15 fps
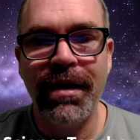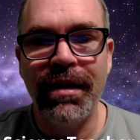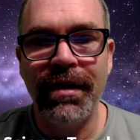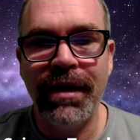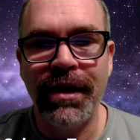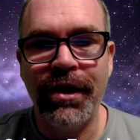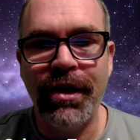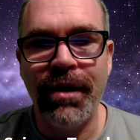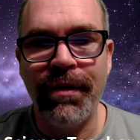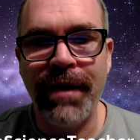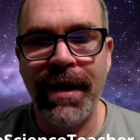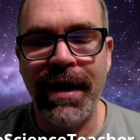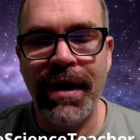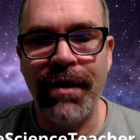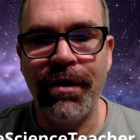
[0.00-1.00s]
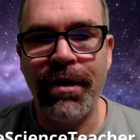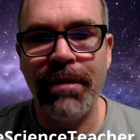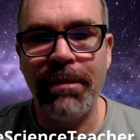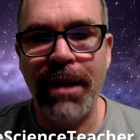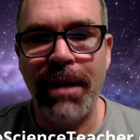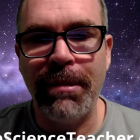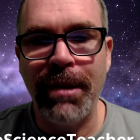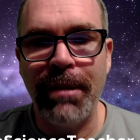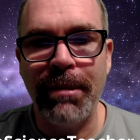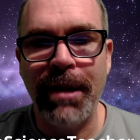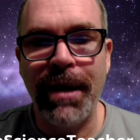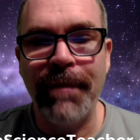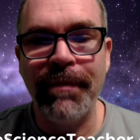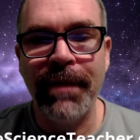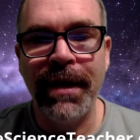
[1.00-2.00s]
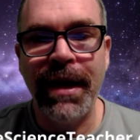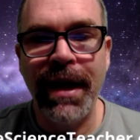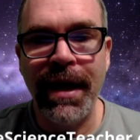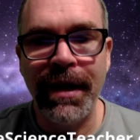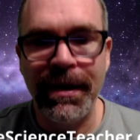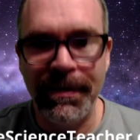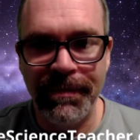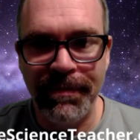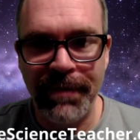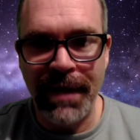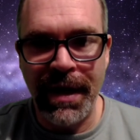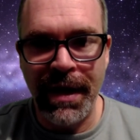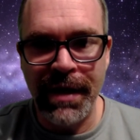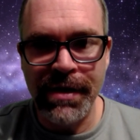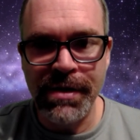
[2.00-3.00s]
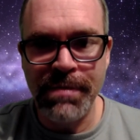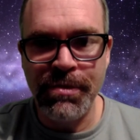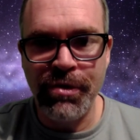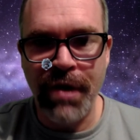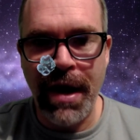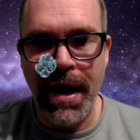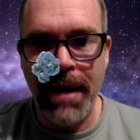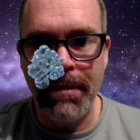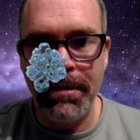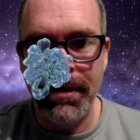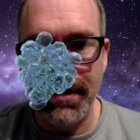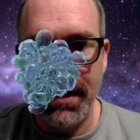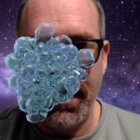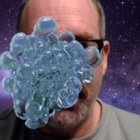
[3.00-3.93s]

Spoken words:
like you are right now going blah blah blah. The end. Subscribe. Thank